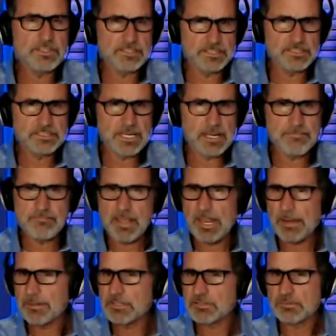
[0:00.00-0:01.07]
the same,
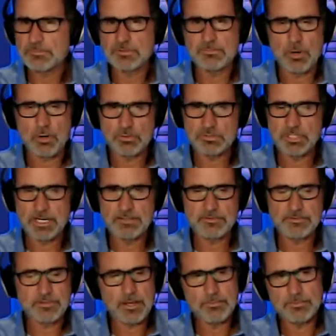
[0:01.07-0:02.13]
maybe some small
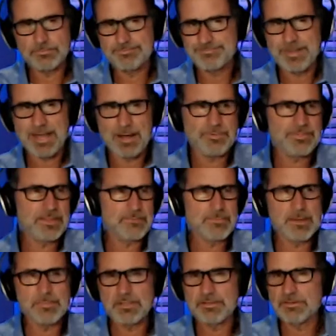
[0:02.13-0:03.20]
changes. I would think
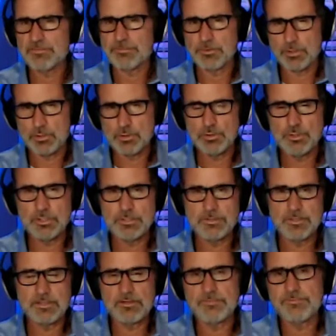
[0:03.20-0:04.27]
maybe a different
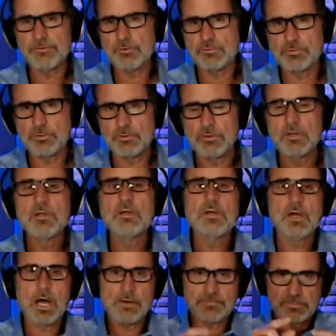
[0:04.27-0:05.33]
hood in the future.
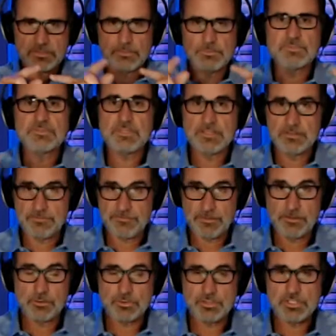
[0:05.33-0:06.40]
Obviously, we've seen the
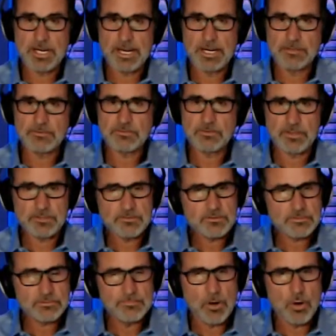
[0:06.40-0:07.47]
fenders change, so that's
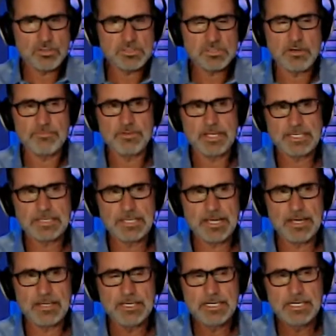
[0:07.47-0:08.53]
small stuff like that.